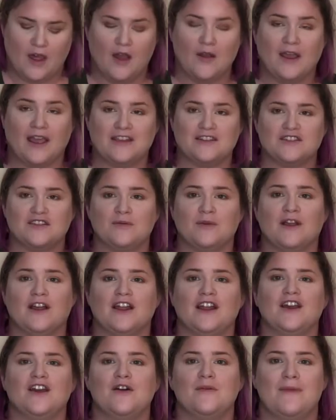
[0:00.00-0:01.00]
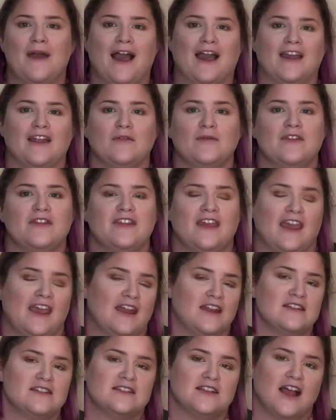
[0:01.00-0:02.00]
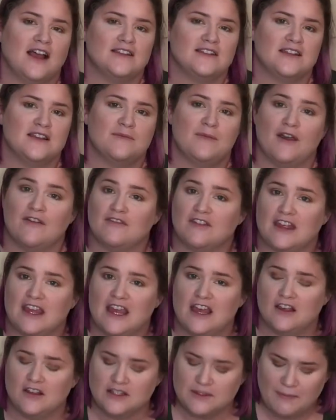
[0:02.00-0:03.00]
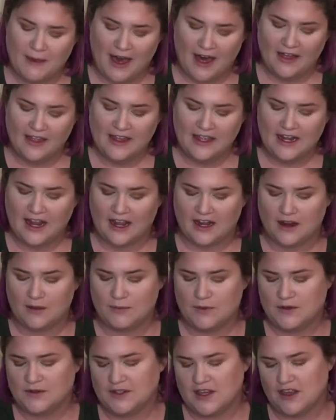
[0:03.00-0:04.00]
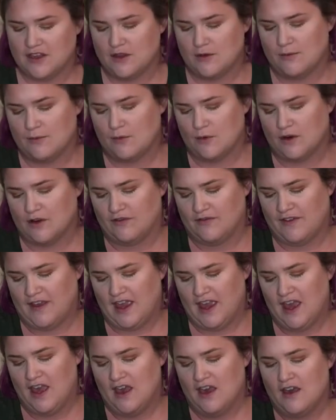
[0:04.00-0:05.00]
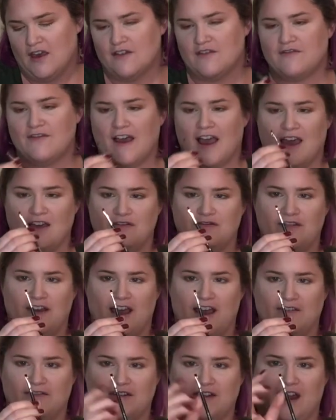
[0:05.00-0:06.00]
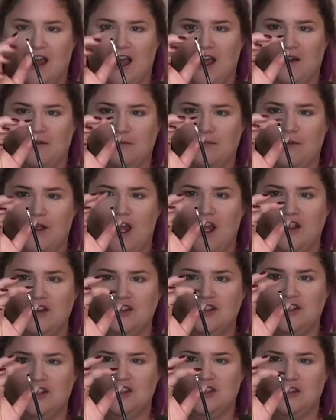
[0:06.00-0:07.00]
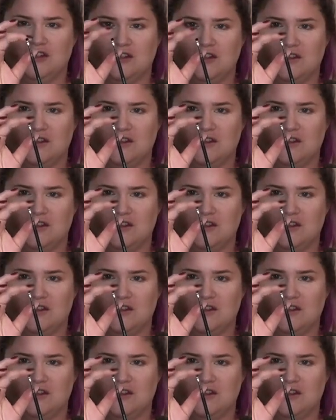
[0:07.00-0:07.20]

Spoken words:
Okay, so we're gonna go back in with the Anastasia Beverly Hills palette, and I'm using the Morphe 559 brush.